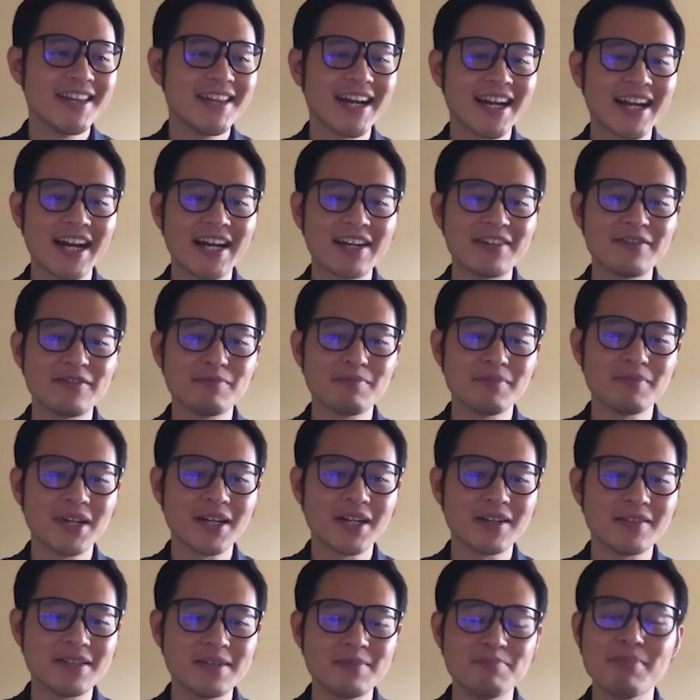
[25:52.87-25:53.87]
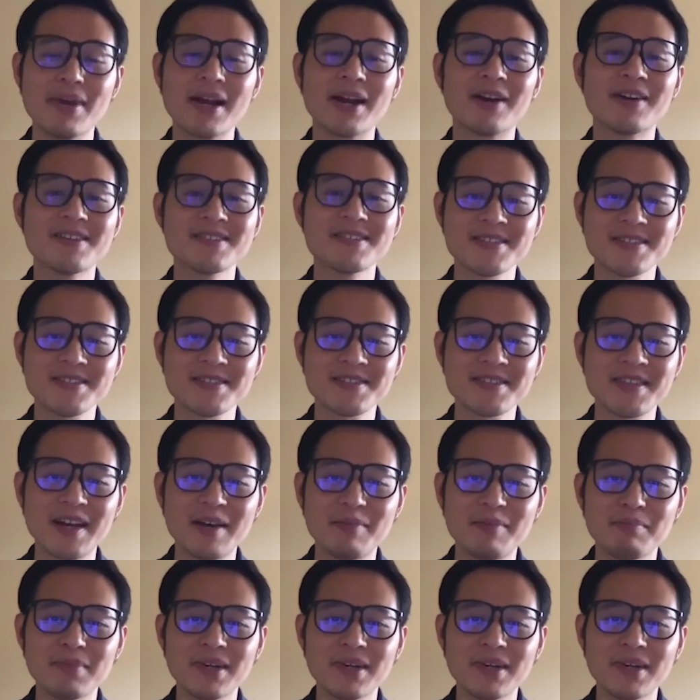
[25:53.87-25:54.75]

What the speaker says: kind of embarrasses them.